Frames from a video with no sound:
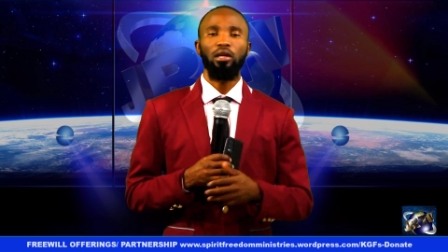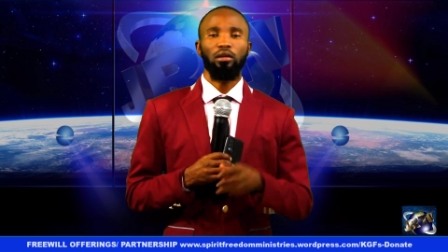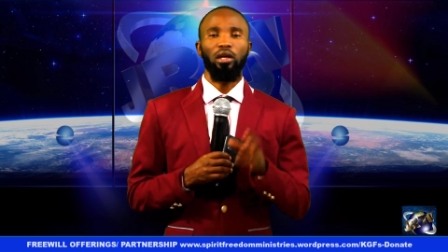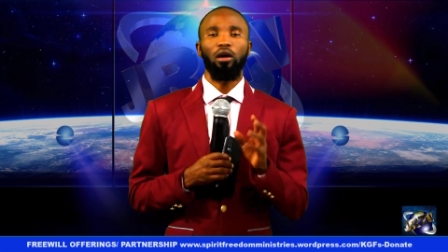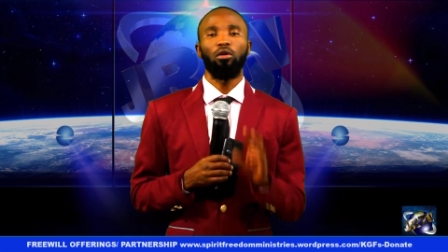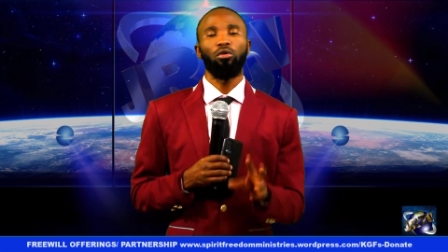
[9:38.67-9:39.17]

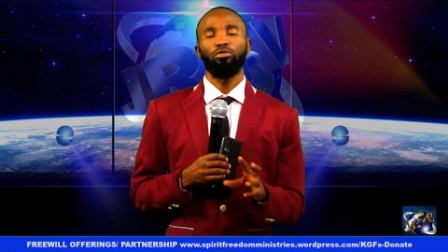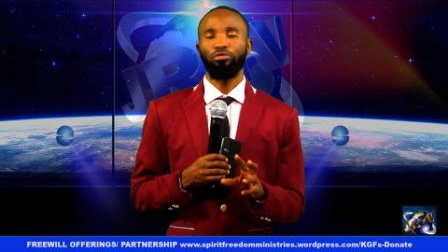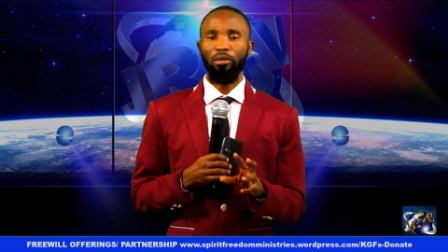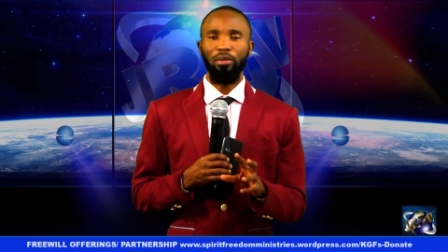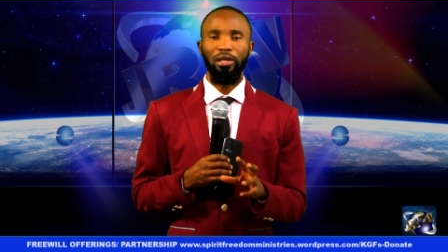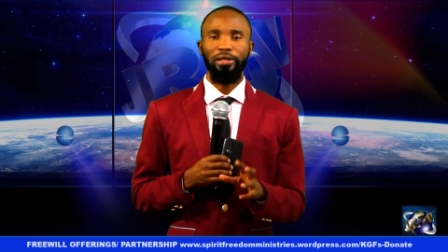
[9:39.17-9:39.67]
Now,
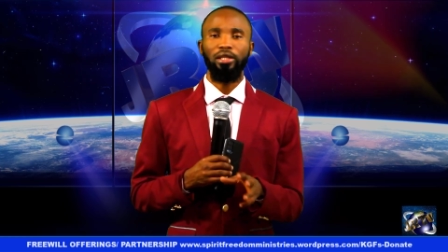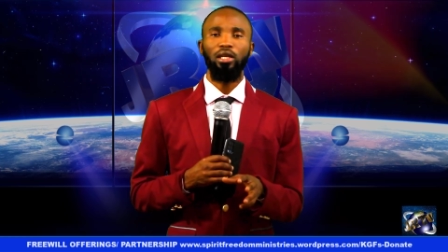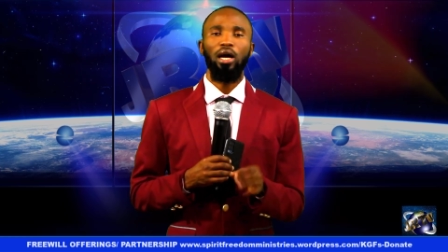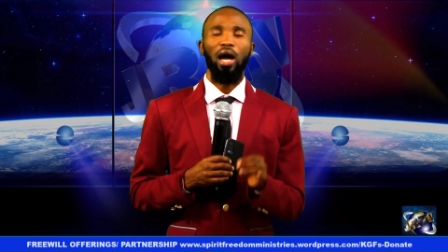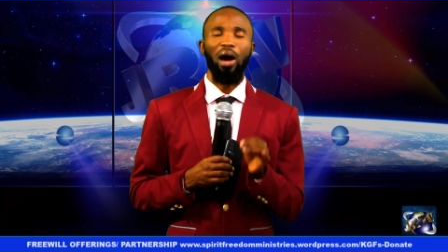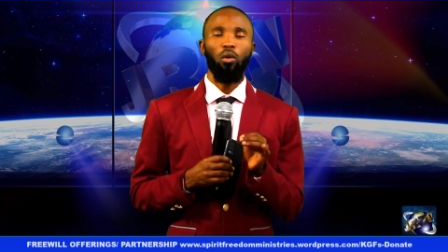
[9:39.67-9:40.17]
family,
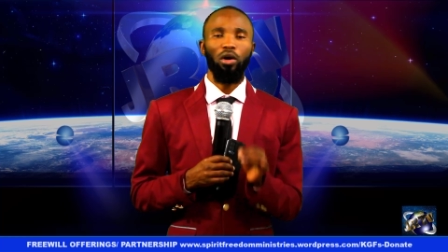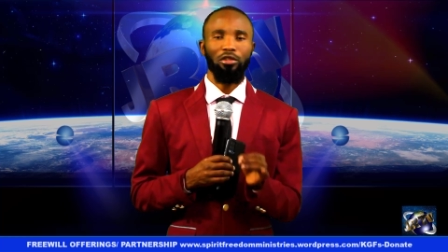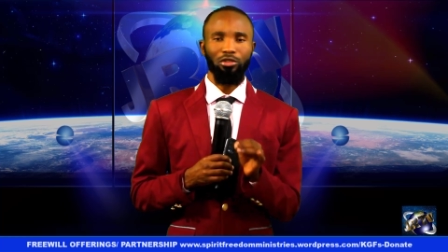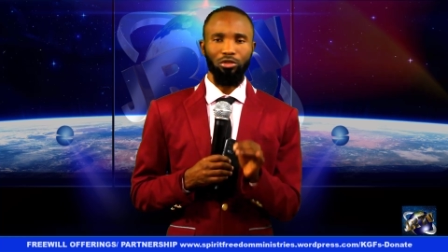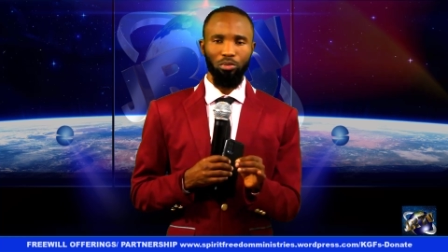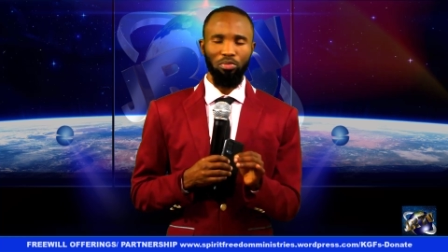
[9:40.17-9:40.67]
I
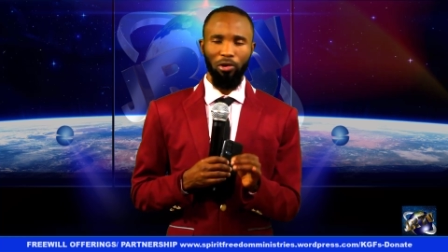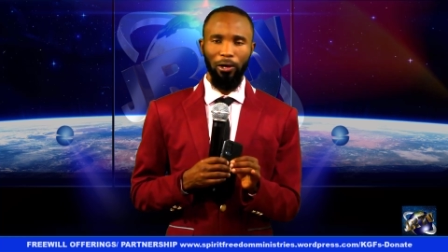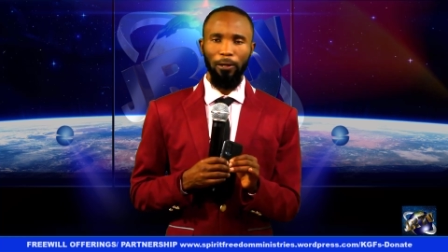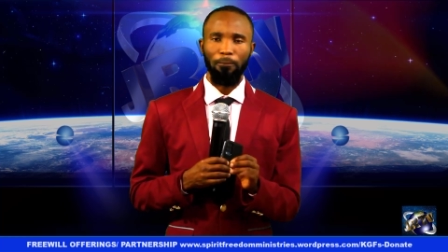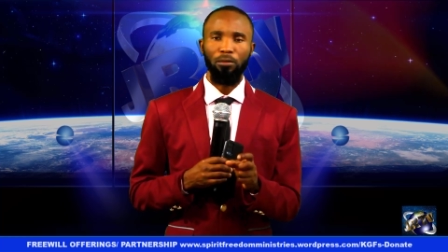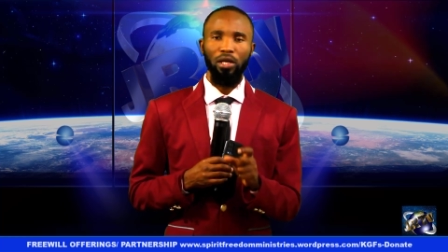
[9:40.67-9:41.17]
want you to
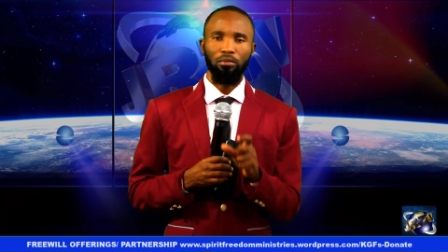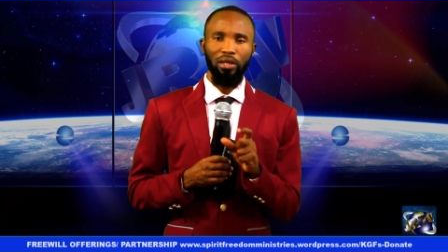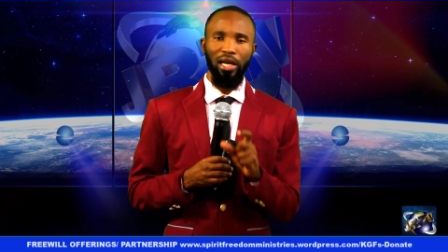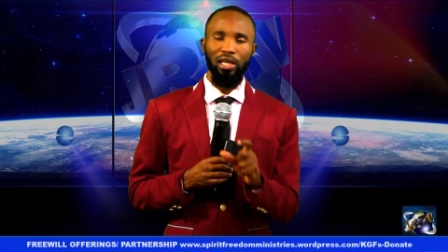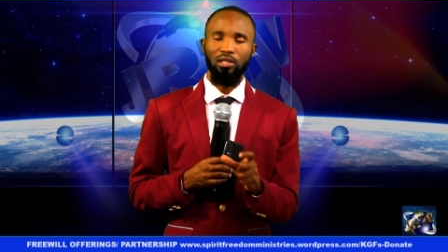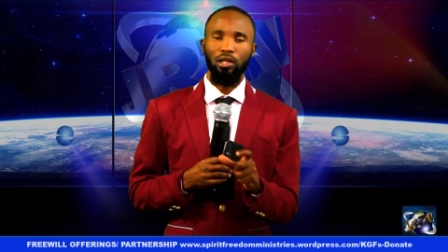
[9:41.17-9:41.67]
pray,
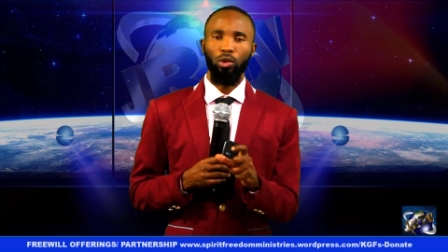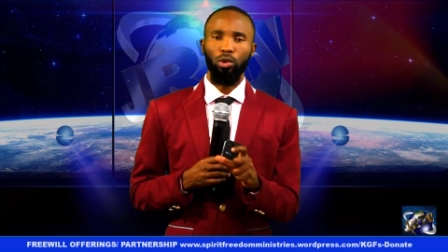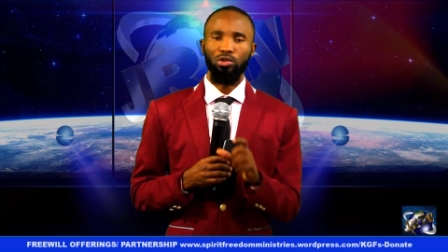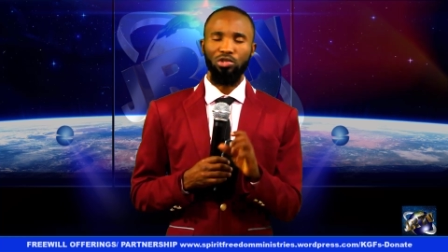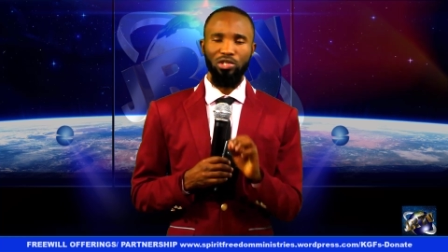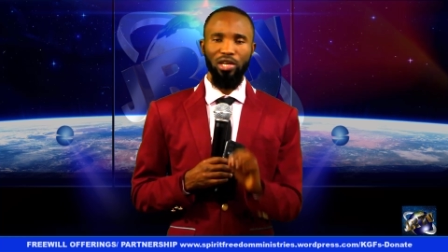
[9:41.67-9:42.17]
because the
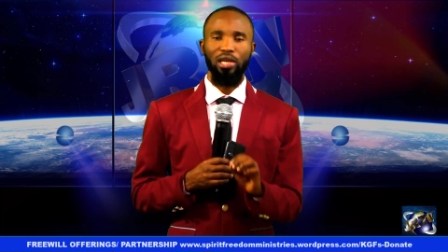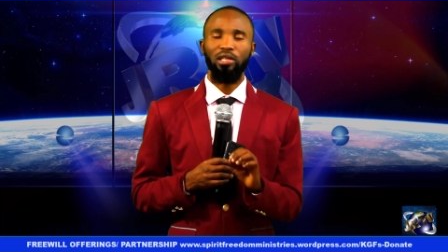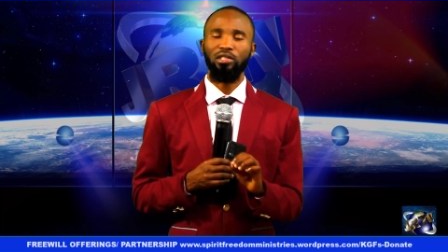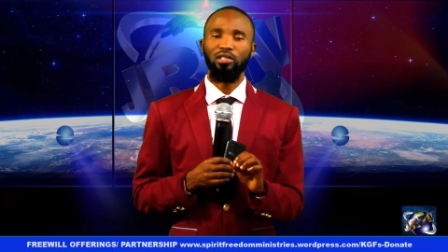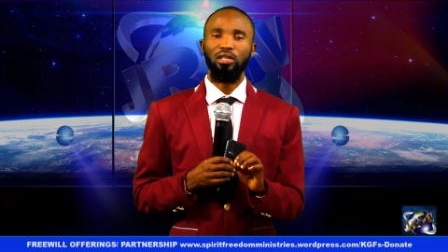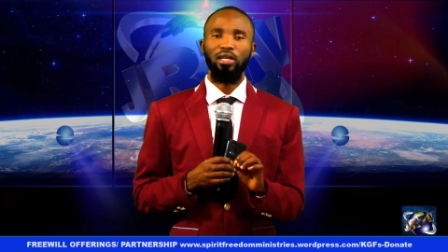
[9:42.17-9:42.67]
Lord
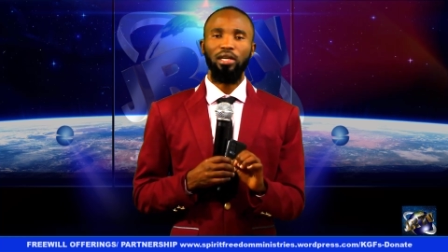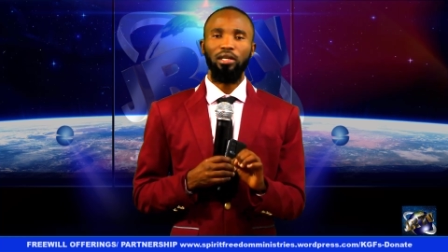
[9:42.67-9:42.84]
says